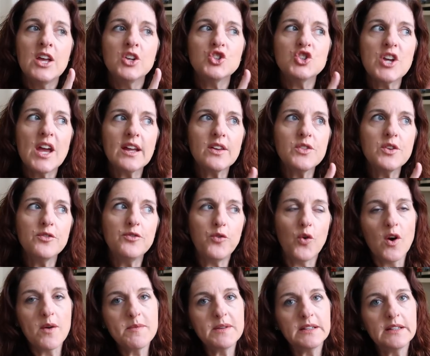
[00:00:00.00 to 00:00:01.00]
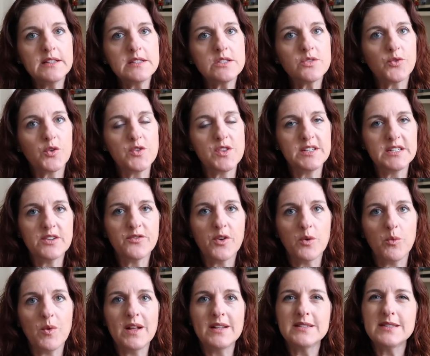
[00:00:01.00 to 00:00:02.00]
Check the formulas for the
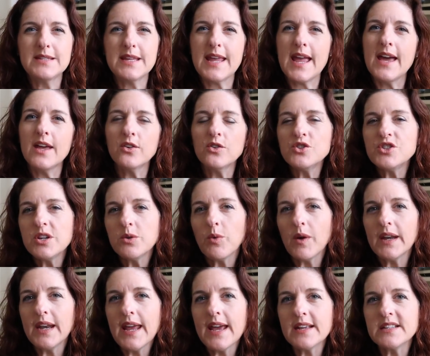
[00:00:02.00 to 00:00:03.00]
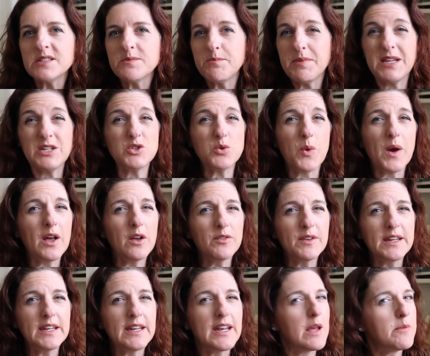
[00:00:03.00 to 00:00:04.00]
different ones. The energy one has
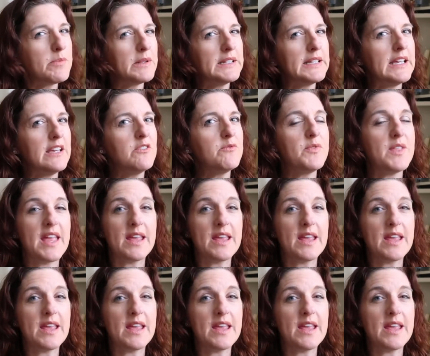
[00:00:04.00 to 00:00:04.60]
B12 in it, I believe.